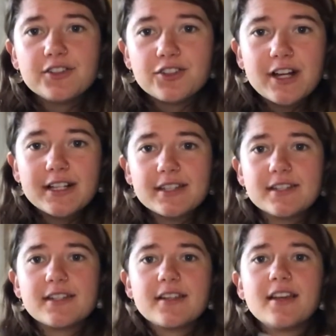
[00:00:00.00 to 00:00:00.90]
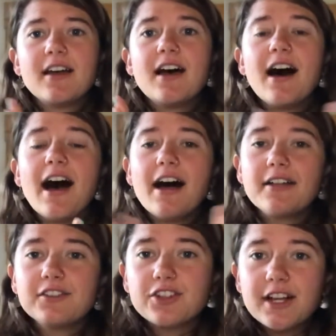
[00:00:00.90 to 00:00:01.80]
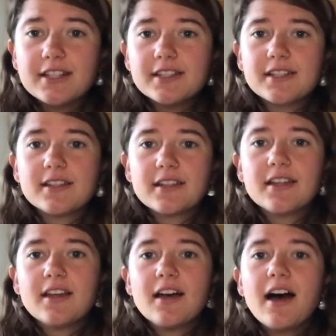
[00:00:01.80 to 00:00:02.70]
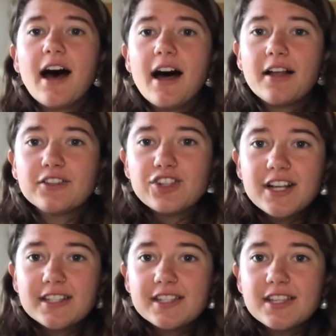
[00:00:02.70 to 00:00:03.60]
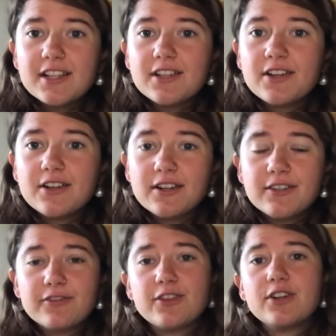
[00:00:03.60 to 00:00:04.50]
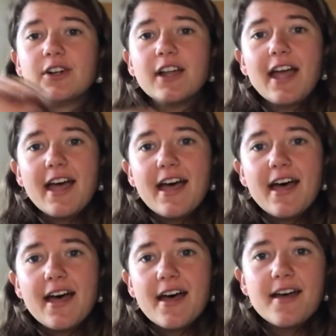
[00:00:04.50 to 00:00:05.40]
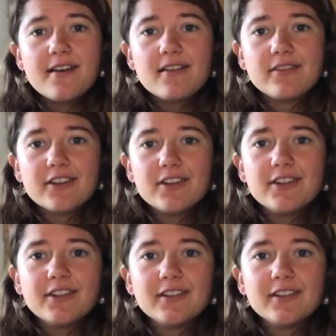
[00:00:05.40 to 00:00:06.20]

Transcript: Trust, I'll trust, I'll trust the Lord forever.